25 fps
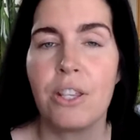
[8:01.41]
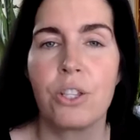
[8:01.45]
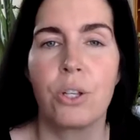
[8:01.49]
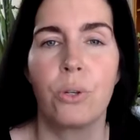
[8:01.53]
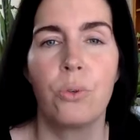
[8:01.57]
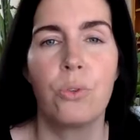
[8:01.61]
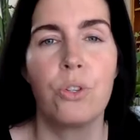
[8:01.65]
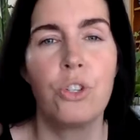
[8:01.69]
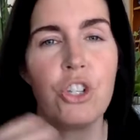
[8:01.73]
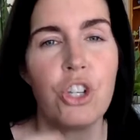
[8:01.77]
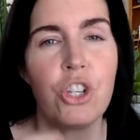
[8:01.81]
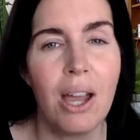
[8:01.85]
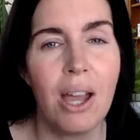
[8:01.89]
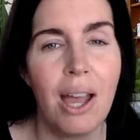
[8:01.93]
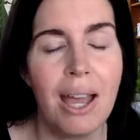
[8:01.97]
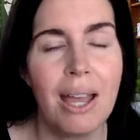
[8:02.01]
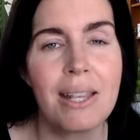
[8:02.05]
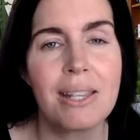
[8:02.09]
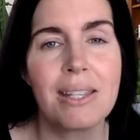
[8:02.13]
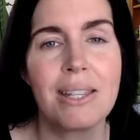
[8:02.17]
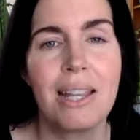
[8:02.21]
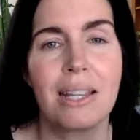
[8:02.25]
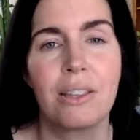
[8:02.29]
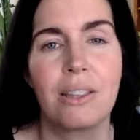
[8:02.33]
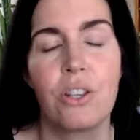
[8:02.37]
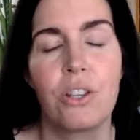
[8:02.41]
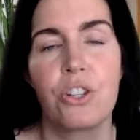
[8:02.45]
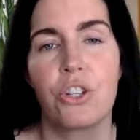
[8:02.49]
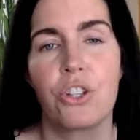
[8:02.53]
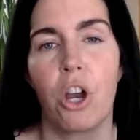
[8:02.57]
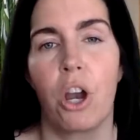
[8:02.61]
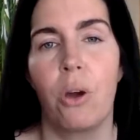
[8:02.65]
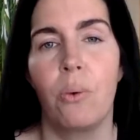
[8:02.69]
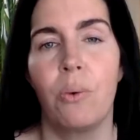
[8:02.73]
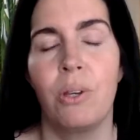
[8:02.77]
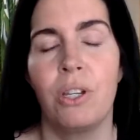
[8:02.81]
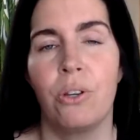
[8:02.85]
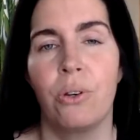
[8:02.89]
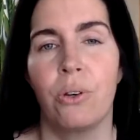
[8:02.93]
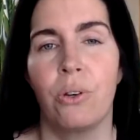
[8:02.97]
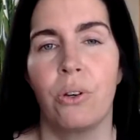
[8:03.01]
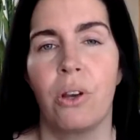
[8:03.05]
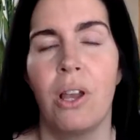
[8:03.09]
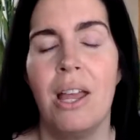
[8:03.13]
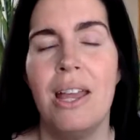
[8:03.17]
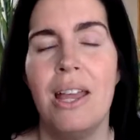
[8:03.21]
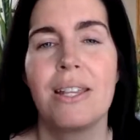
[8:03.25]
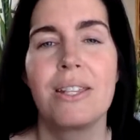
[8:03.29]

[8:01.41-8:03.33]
So just at the start when you're